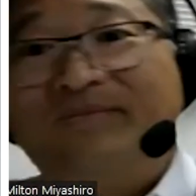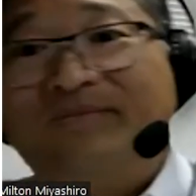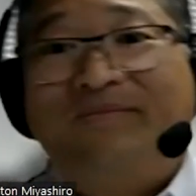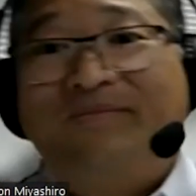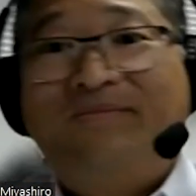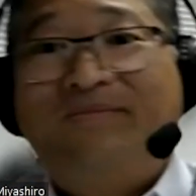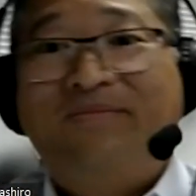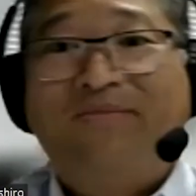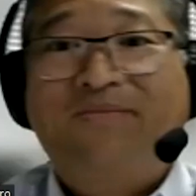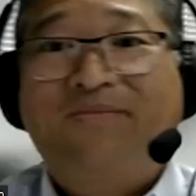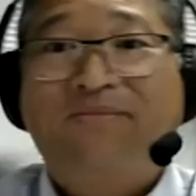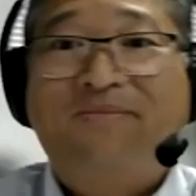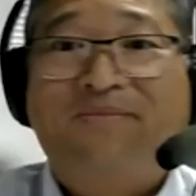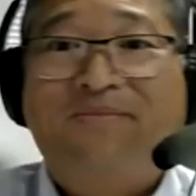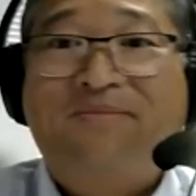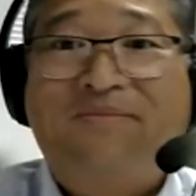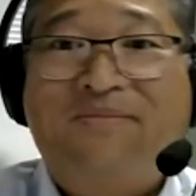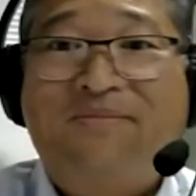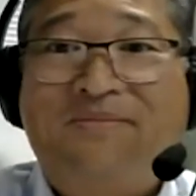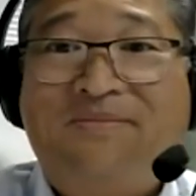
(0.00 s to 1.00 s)

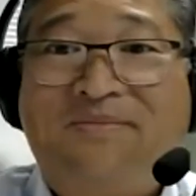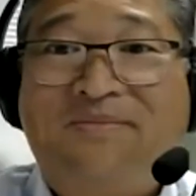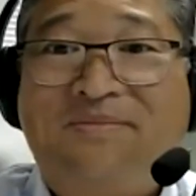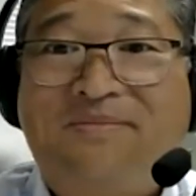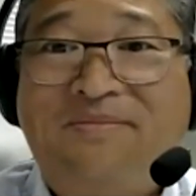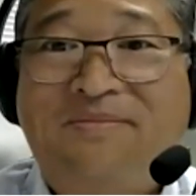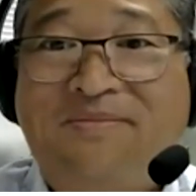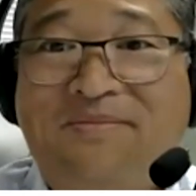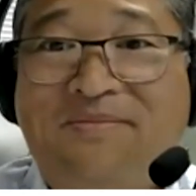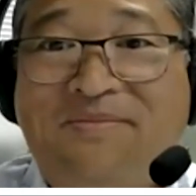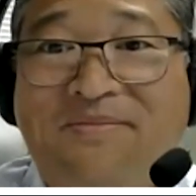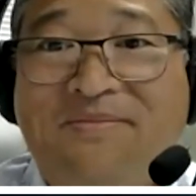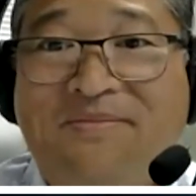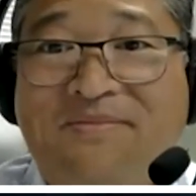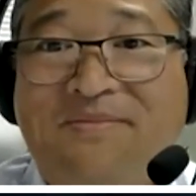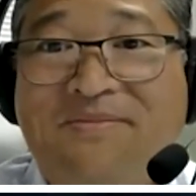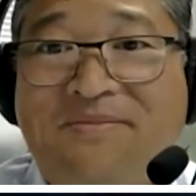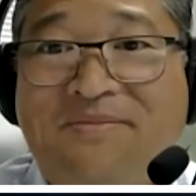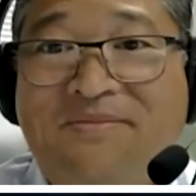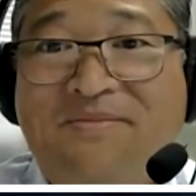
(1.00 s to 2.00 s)

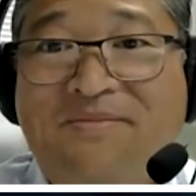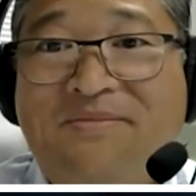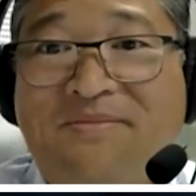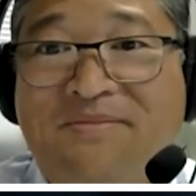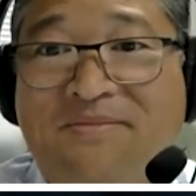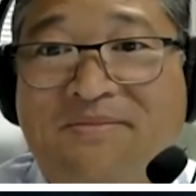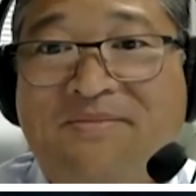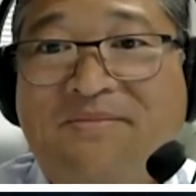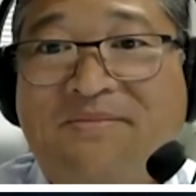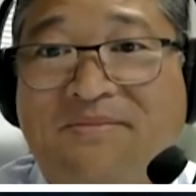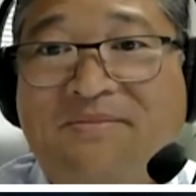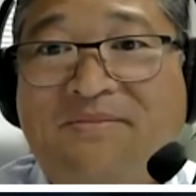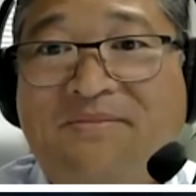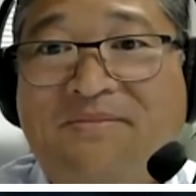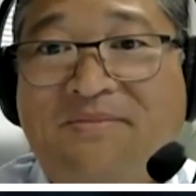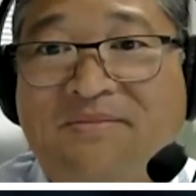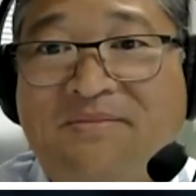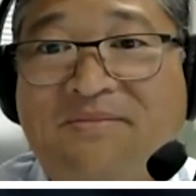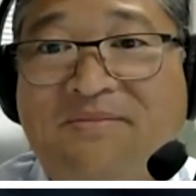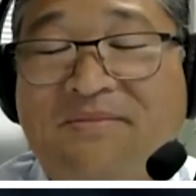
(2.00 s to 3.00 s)

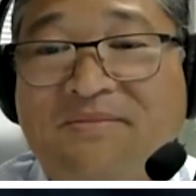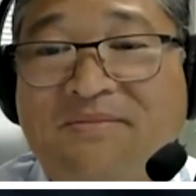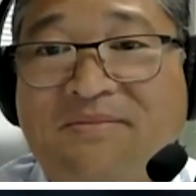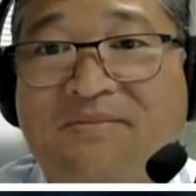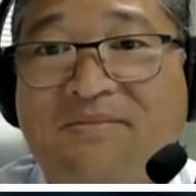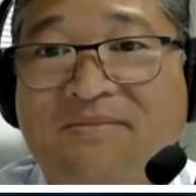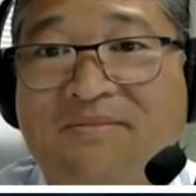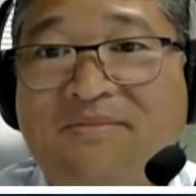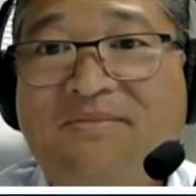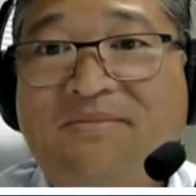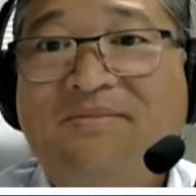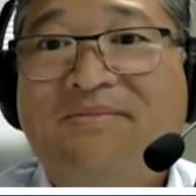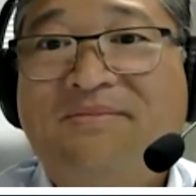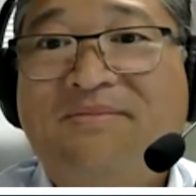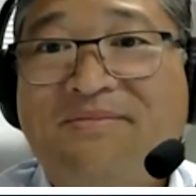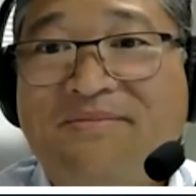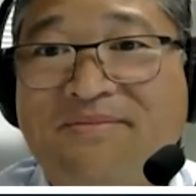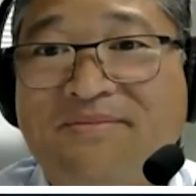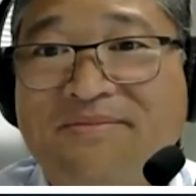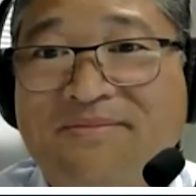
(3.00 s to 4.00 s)

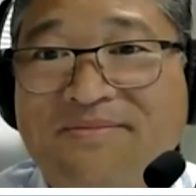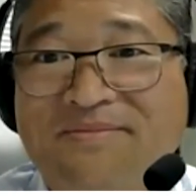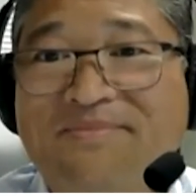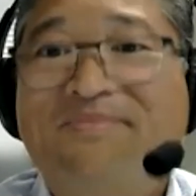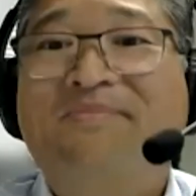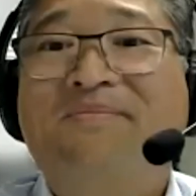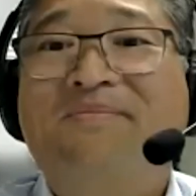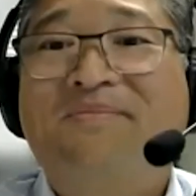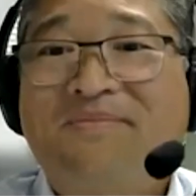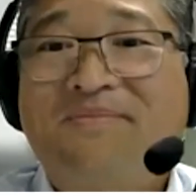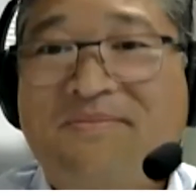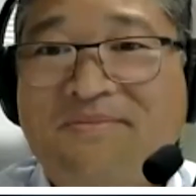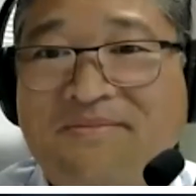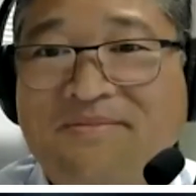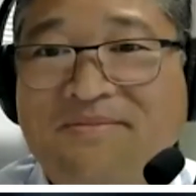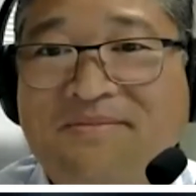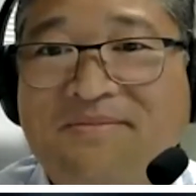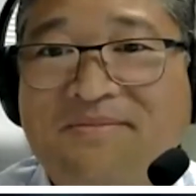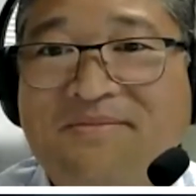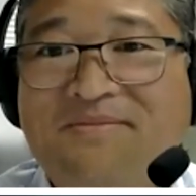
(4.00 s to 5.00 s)

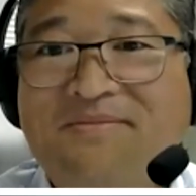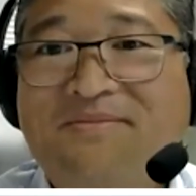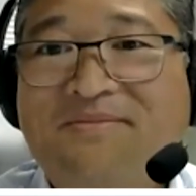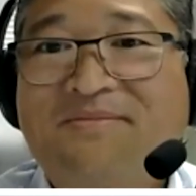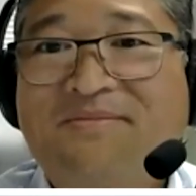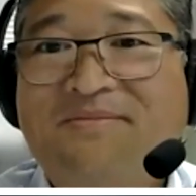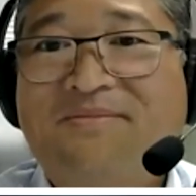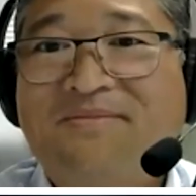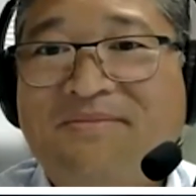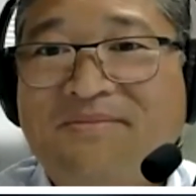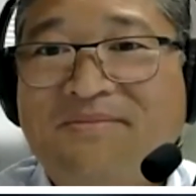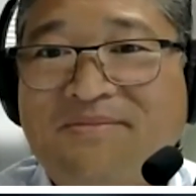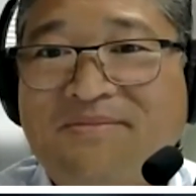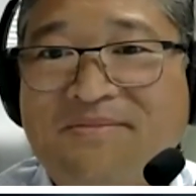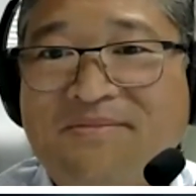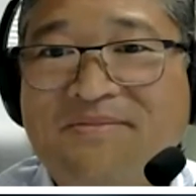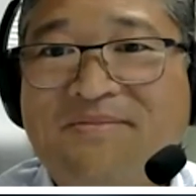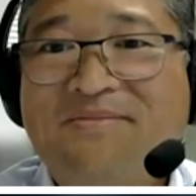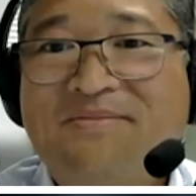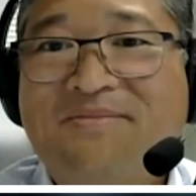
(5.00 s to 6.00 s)

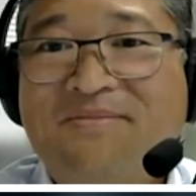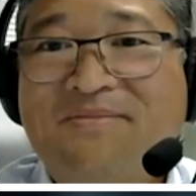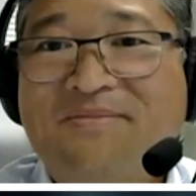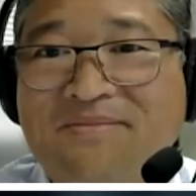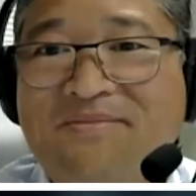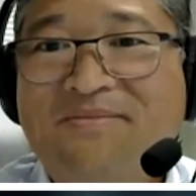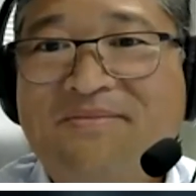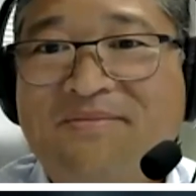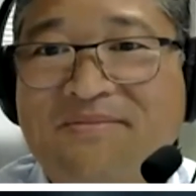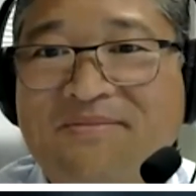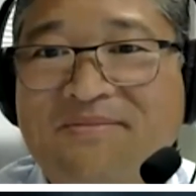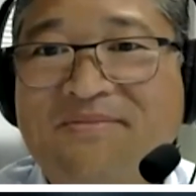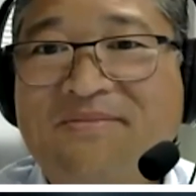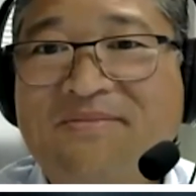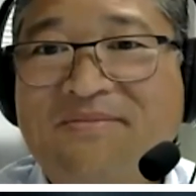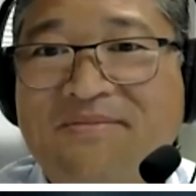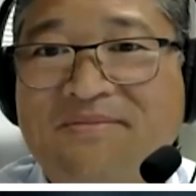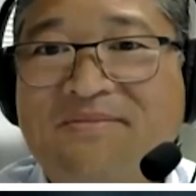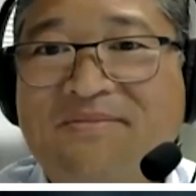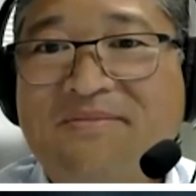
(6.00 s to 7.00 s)

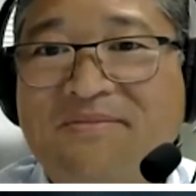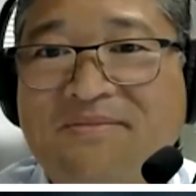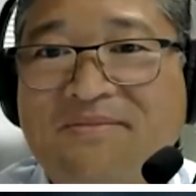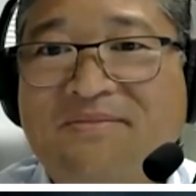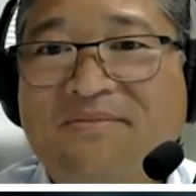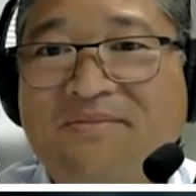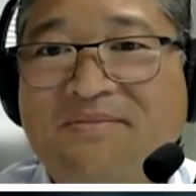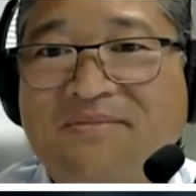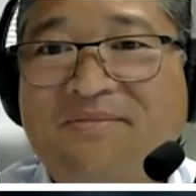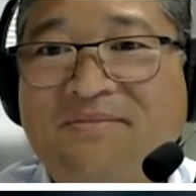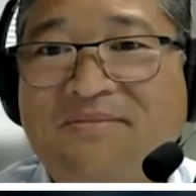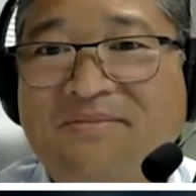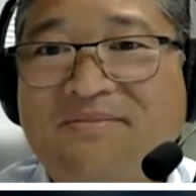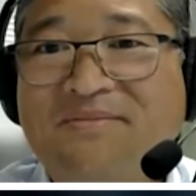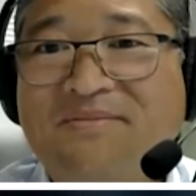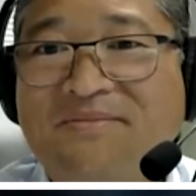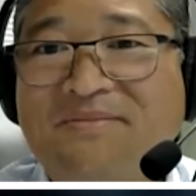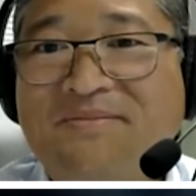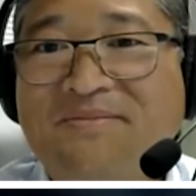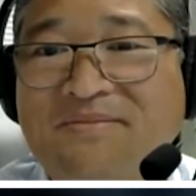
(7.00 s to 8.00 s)
[no speech]